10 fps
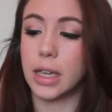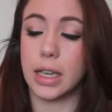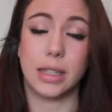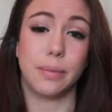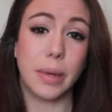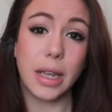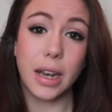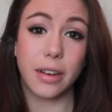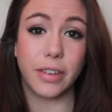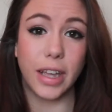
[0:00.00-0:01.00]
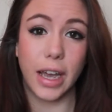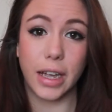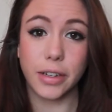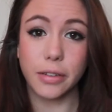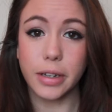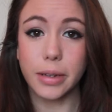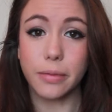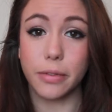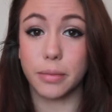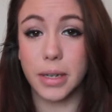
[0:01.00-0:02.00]
It's the Be Lovely hand
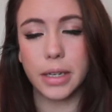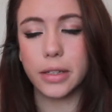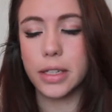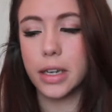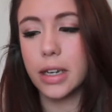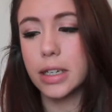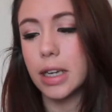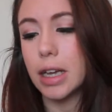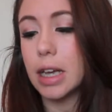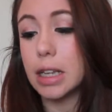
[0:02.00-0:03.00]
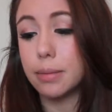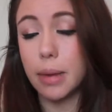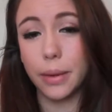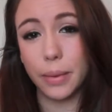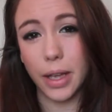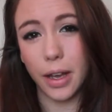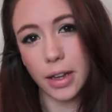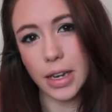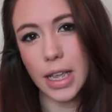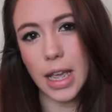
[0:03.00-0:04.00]
cream from Neal's Yard. It's made with
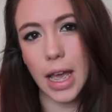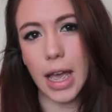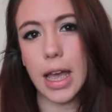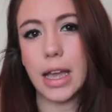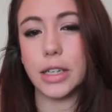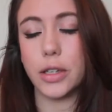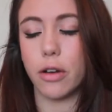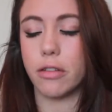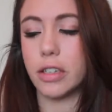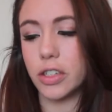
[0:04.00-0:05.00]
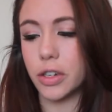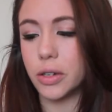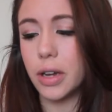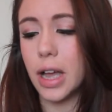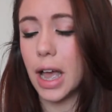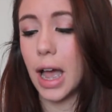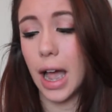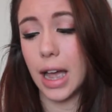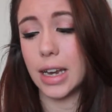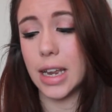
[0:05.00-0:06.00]
honey and orange oil
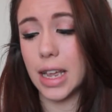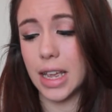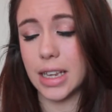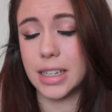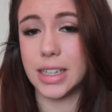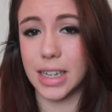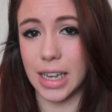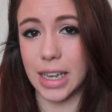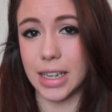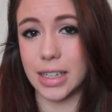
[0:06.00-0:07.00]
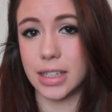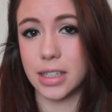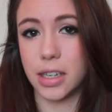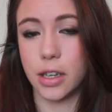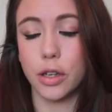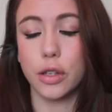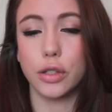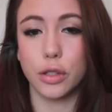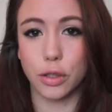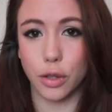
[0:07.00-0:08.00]
and it is
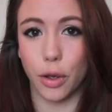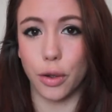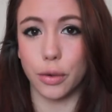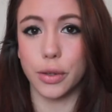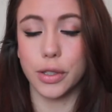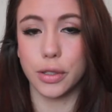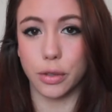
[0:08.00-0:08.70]
so